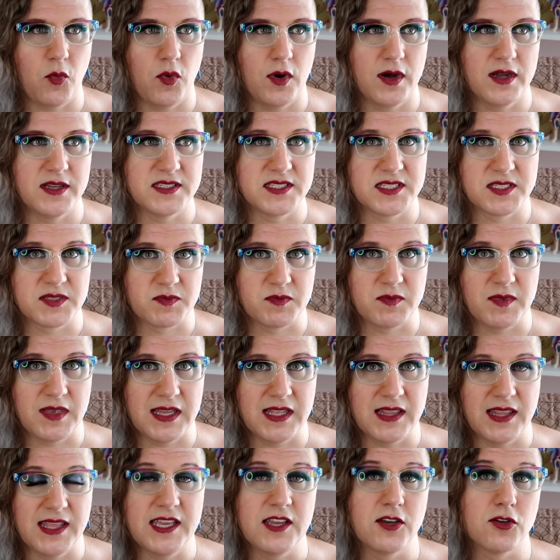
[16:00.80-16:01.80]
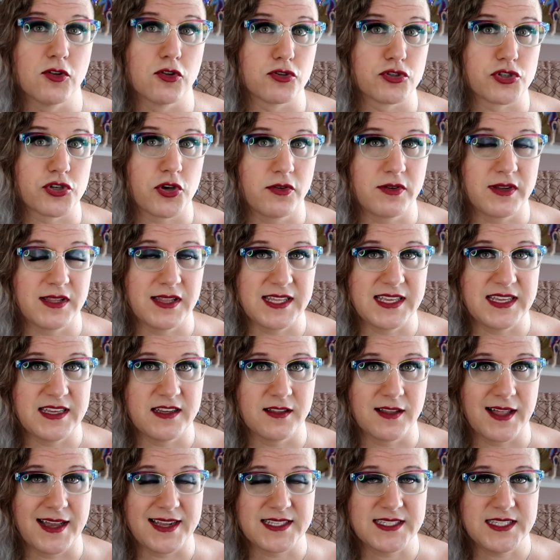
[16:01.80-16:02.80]
was illegal or showed
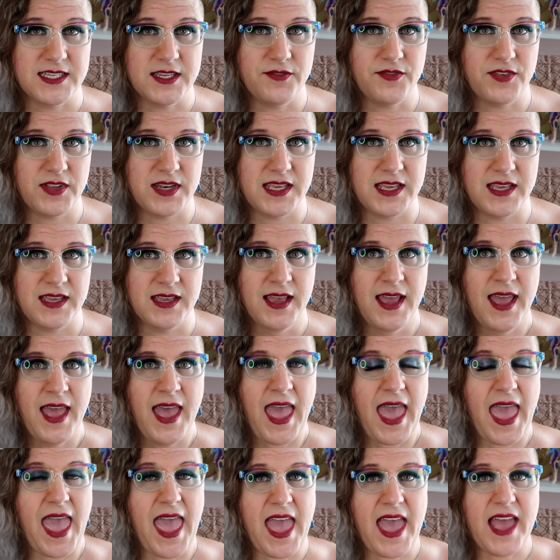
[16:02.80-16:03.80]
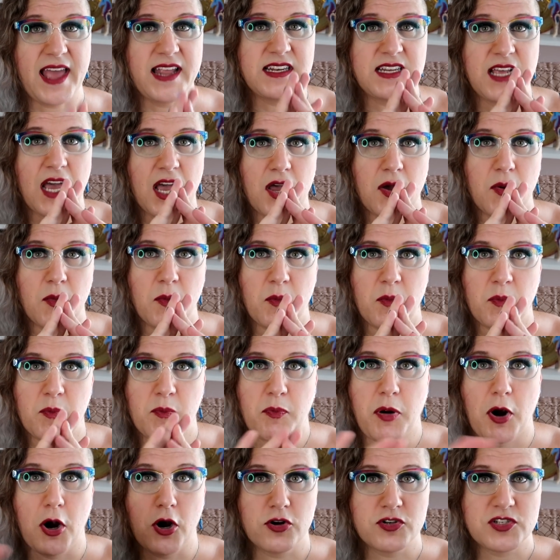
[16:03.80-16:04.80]
illegal activity, and
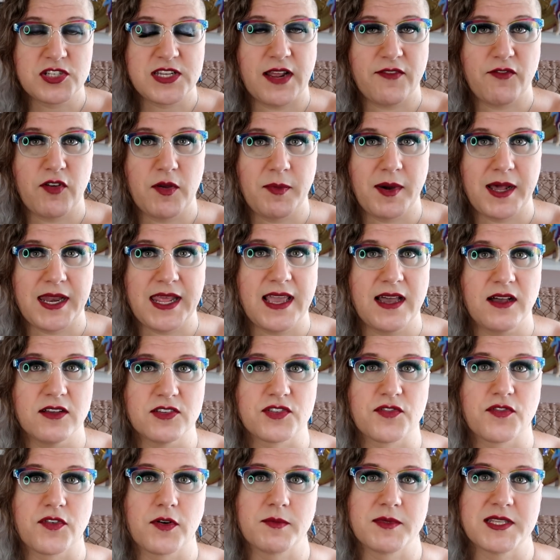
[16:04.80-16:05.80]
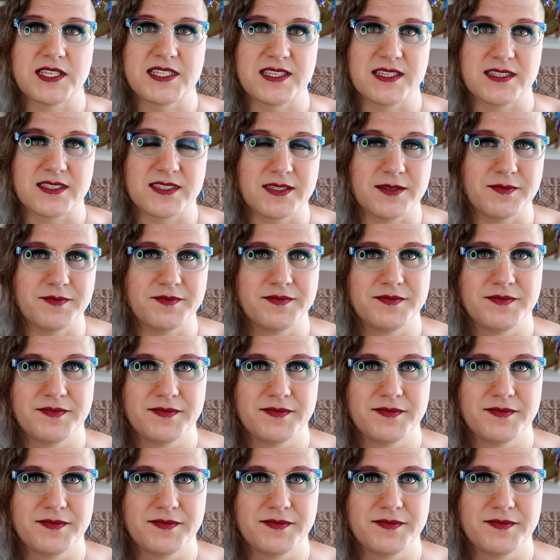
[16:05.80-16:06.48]
purged everybody else from the system.